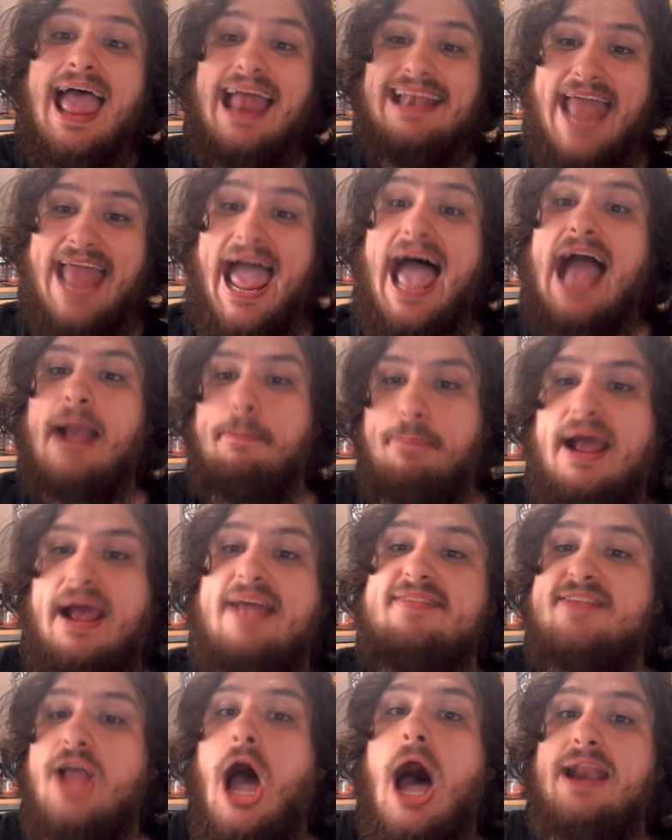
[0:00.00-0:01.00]
Dak
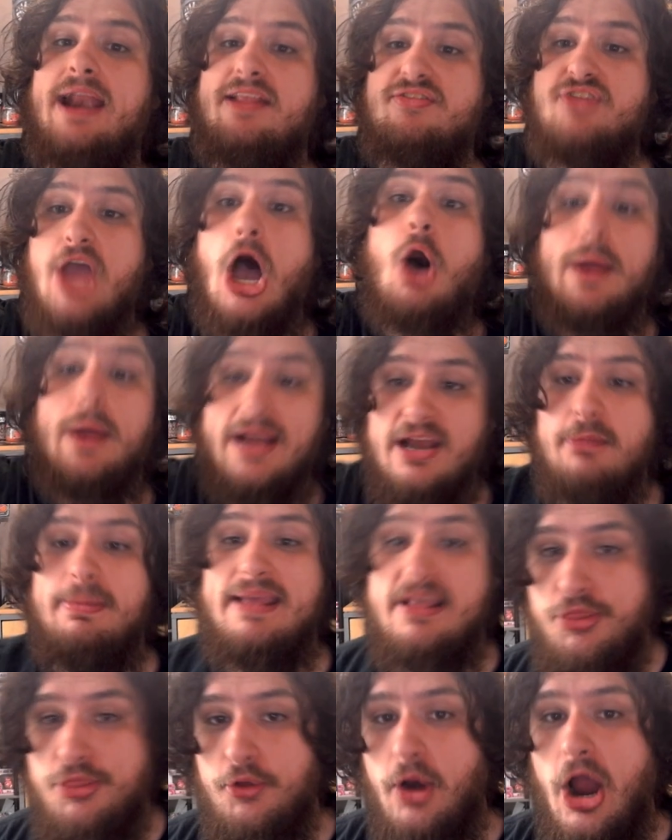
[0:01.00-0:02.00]
Prescott is going to be
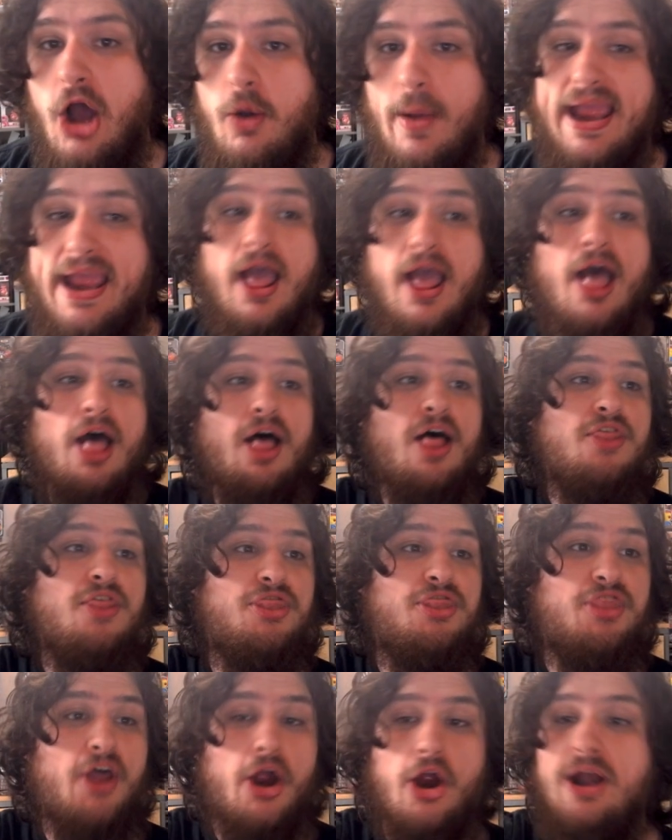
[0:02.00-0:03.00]
throwing
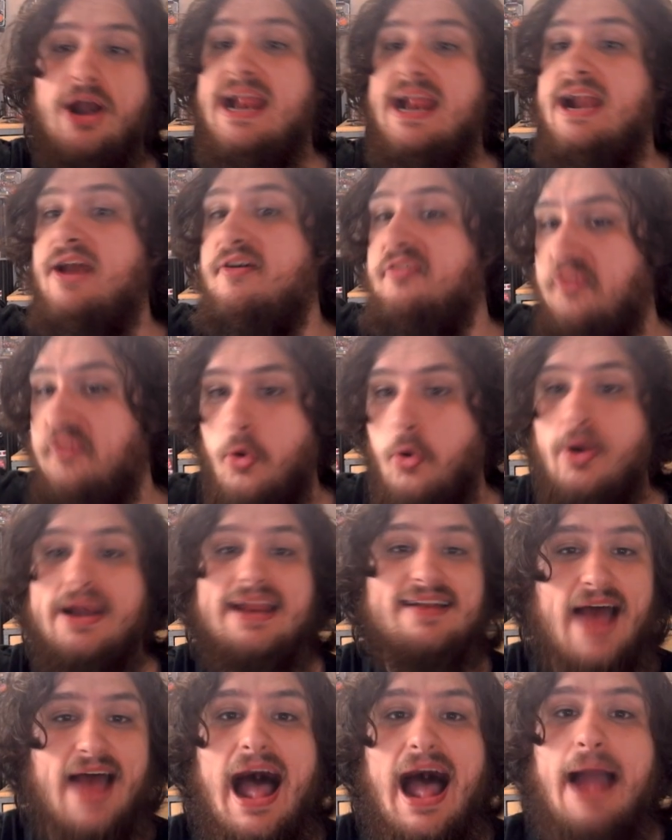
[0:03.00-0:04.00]
30 to 40
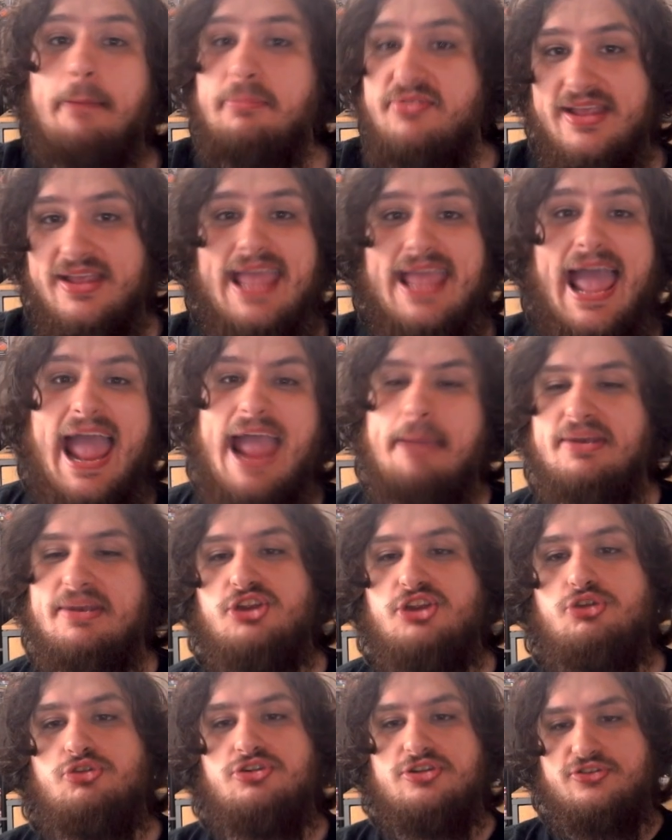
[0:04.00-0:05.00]
times a game, and
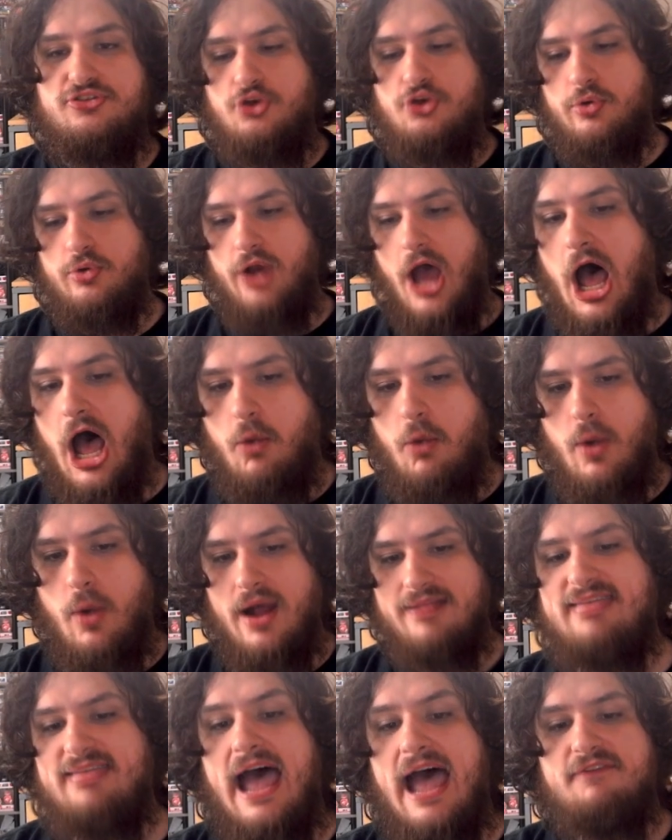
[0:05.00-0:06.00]
you just do not
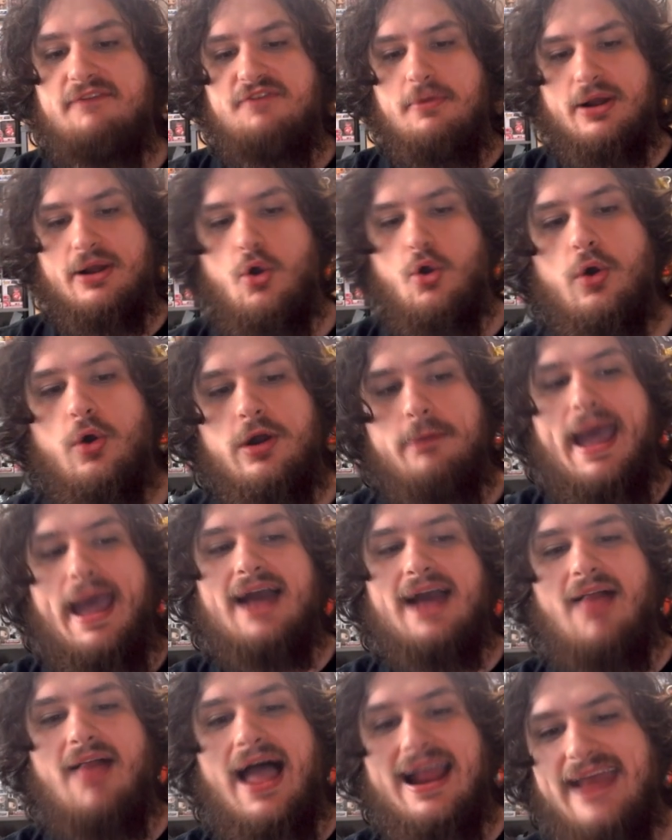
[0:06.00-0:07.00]
want that from a
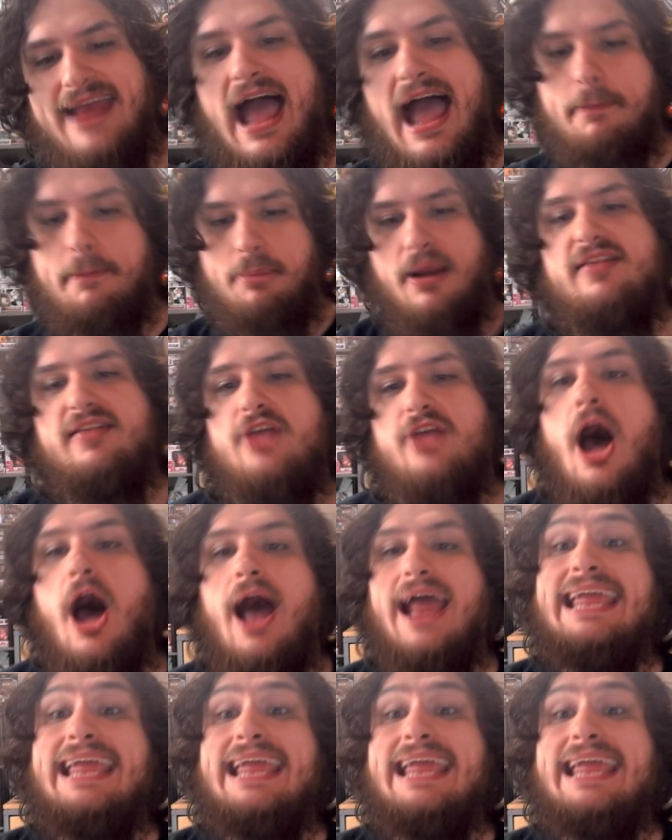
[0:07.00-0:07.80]
quarterback like Dak Prescott.